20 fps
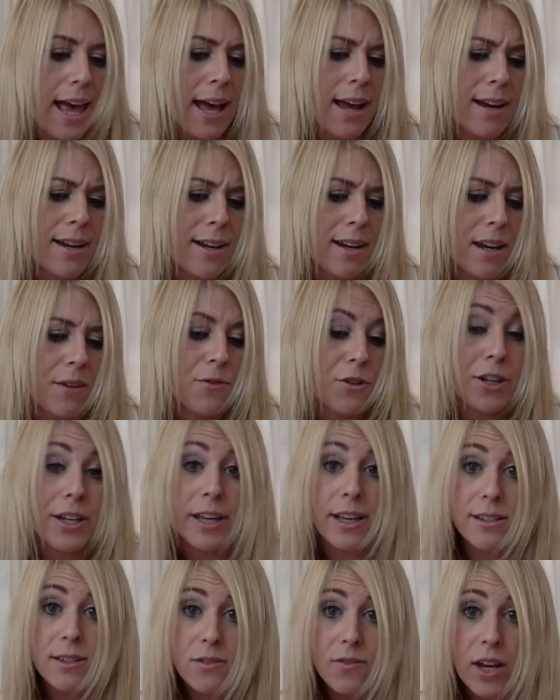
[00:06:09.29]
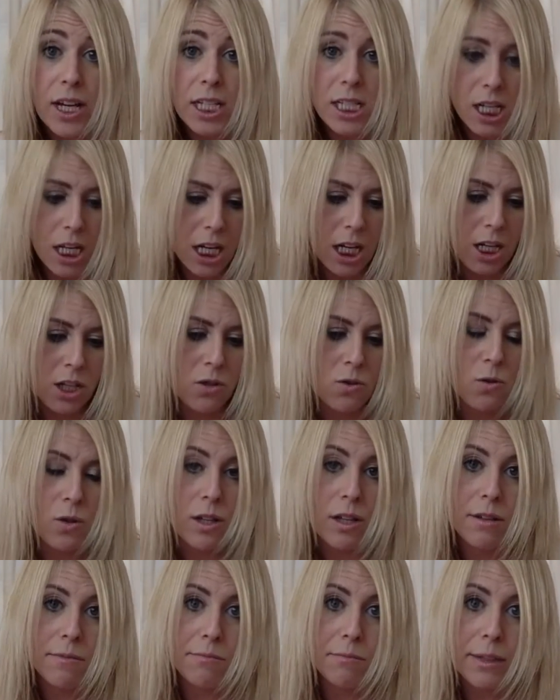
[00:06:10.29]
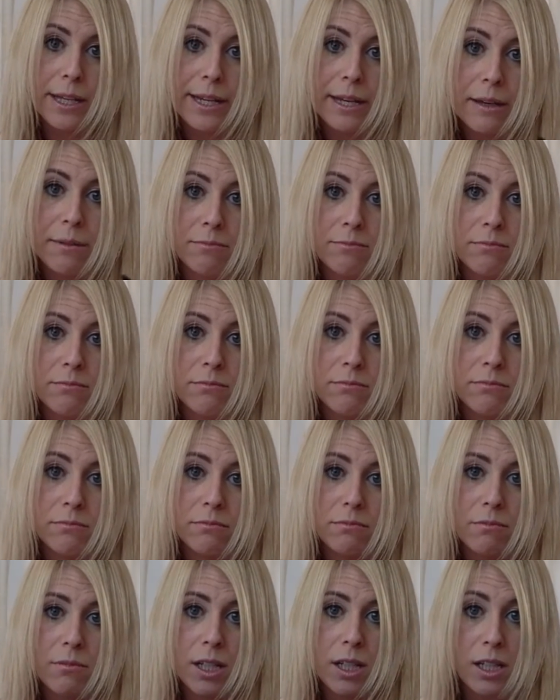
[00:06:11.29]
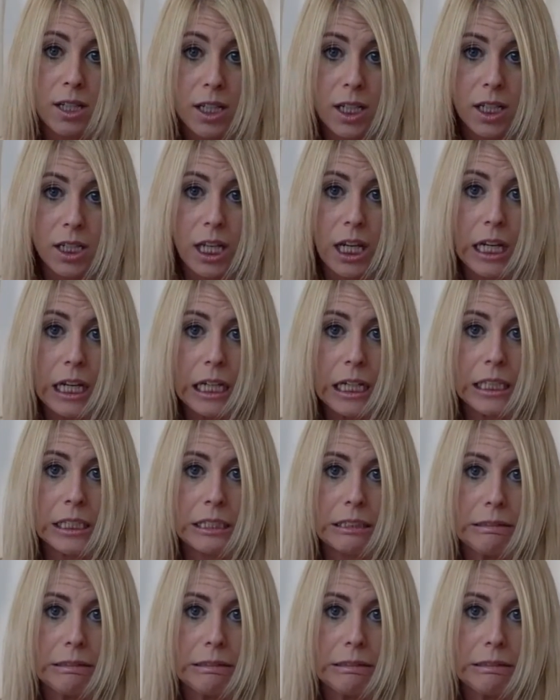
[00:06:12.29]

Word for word: And if your kids find it, you can blame the cleaning lady.